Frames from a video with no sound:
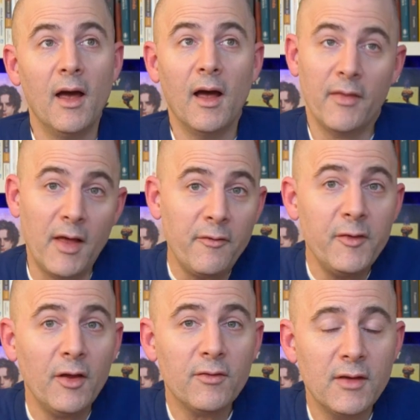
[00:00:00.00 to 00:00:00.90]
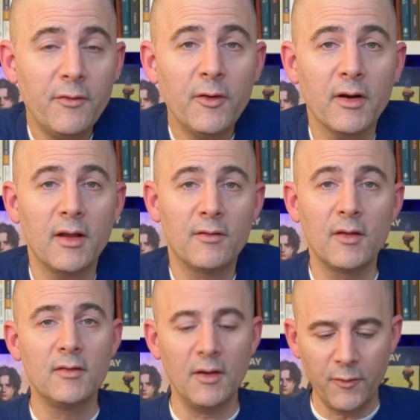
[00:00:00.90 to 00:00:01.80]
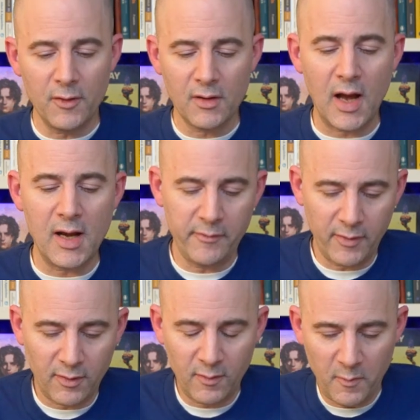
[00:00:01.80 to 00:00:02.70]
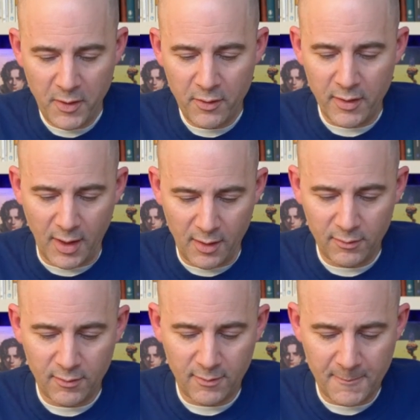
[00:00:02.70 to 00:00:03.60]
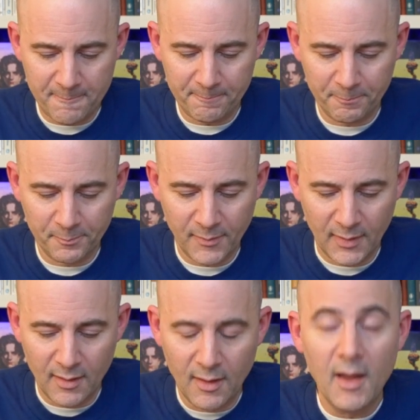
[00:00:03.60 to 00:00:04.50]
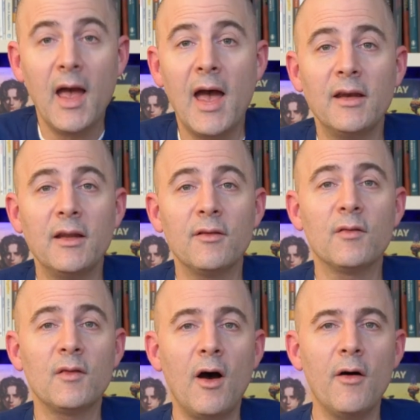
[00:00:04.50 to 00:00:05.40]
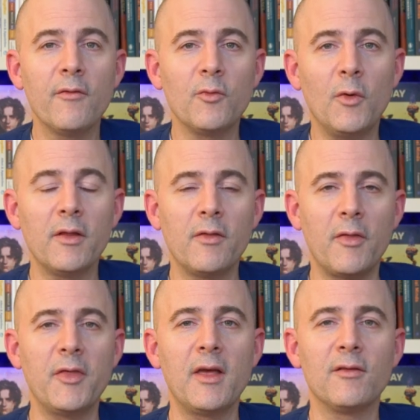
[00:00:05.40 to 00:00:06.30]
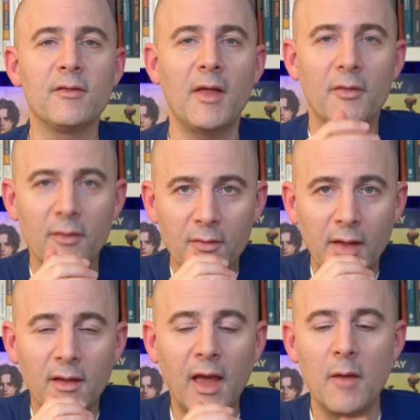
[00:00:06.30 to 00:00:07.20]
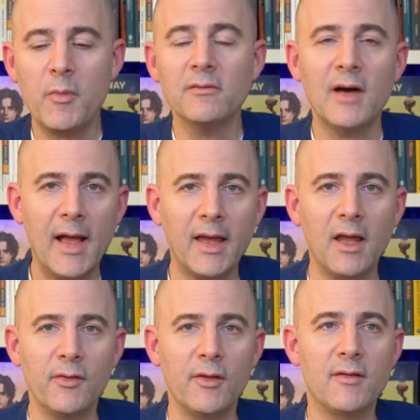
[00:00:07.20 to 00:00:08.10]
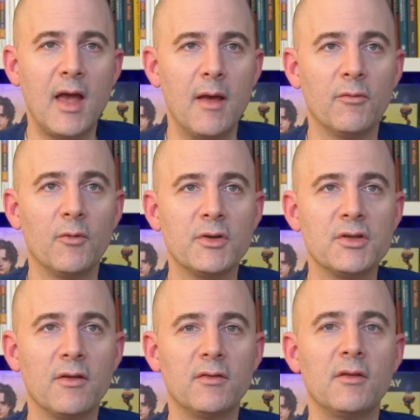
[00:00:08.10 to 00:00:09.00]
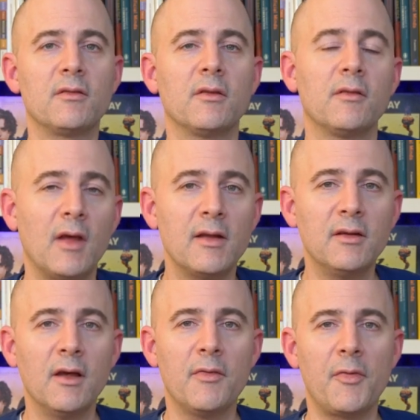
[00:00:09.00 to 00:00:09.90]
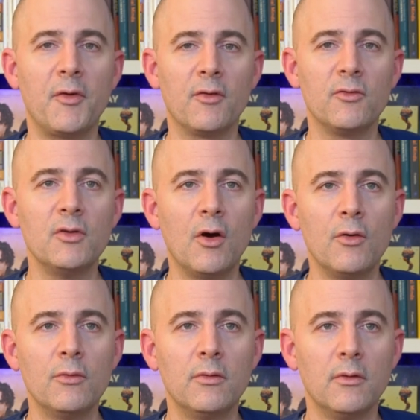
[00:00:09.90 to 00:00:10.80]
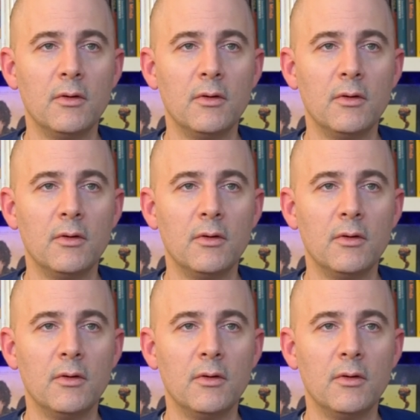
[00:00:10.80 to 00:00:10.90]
And that feels different. It's a different kind of experience. And it solves one of the things that can be lacking in these games, which is this idea that there's no